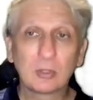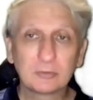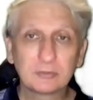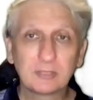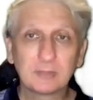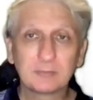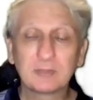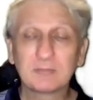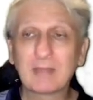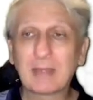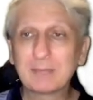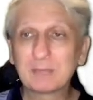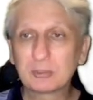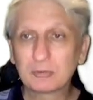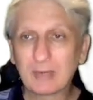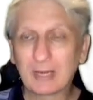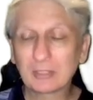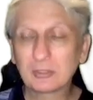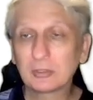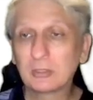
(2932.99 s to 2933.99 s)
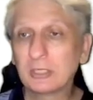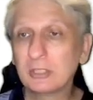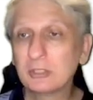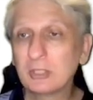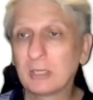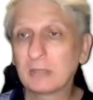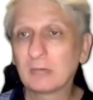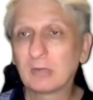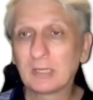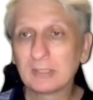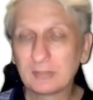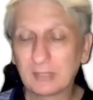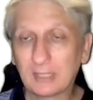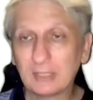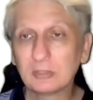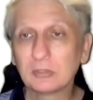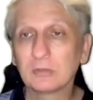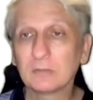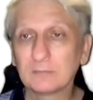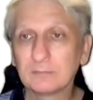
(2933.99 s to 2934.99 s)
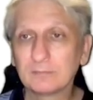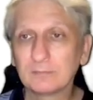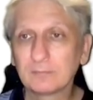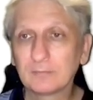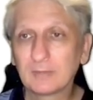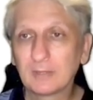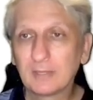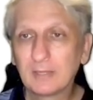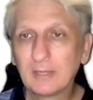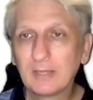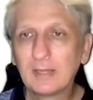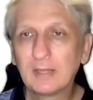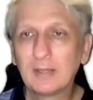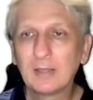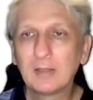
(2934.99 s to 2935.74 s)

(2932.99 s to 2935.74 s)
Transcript: is this concept of abstraction and generalization,